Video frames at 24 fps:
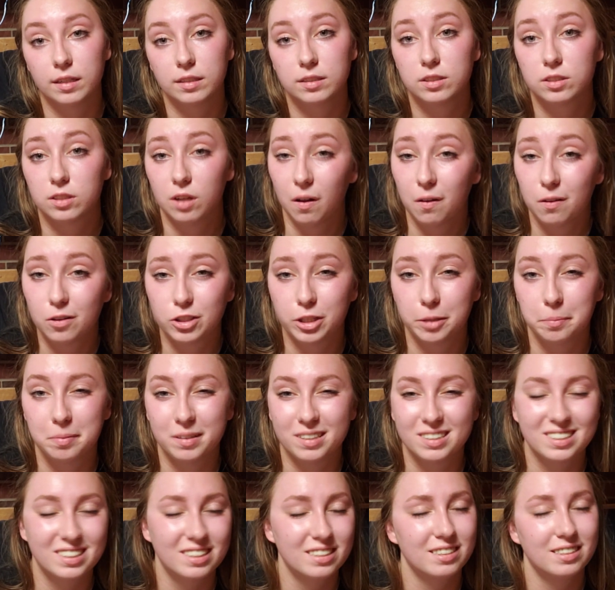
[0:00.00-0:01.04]
scholarship.
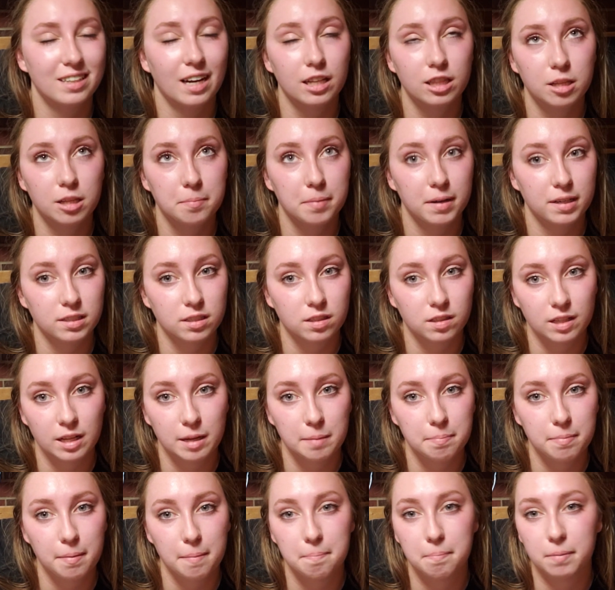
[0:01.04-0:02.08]
is not the best
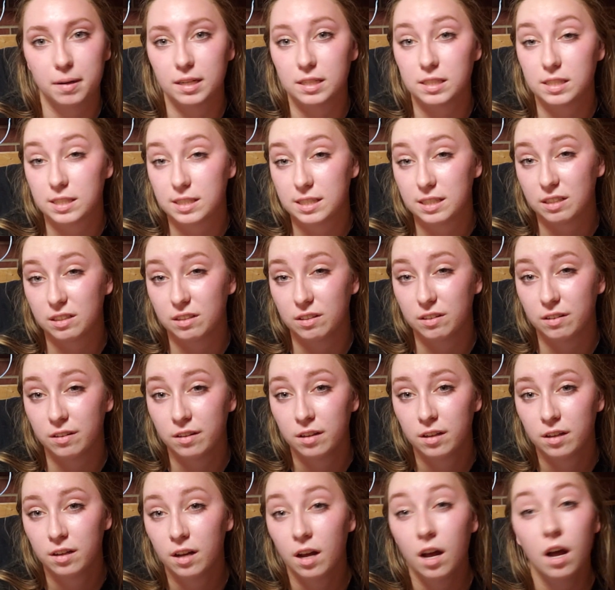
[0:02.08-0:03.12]
clip, but it's still
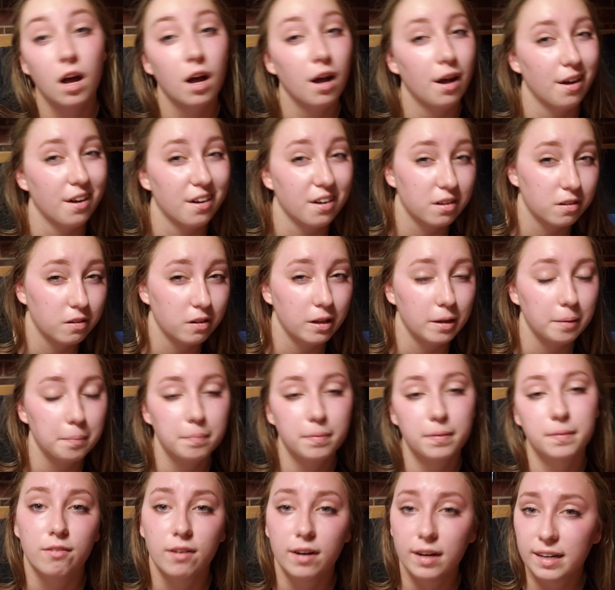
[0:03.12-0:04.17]
a clip.
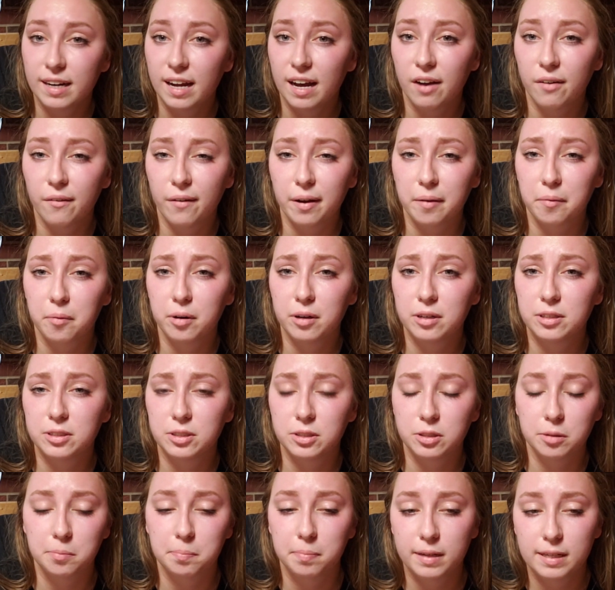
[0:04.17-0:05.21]
Right now, I'm going
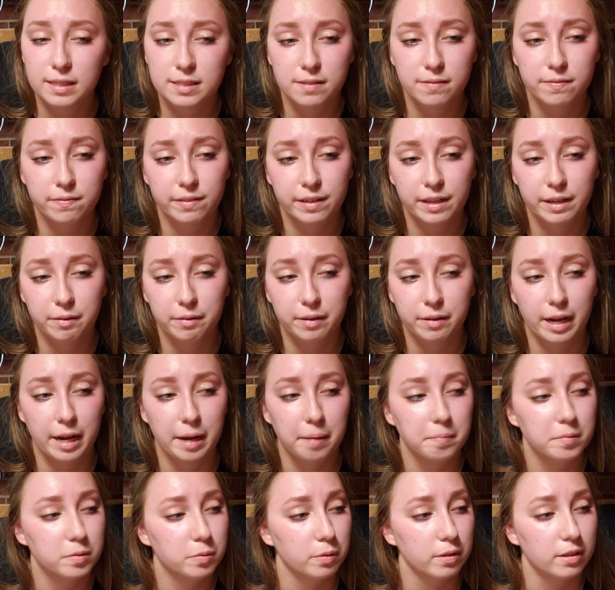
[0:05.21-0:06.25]
to play some video
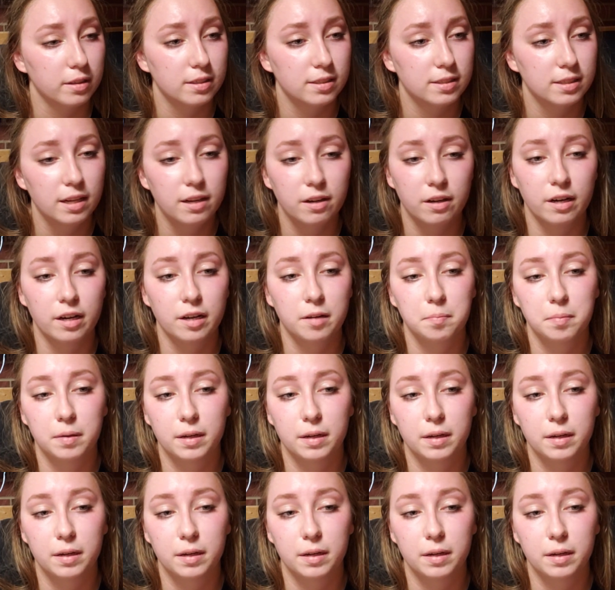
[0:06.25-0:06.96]
games with Cedric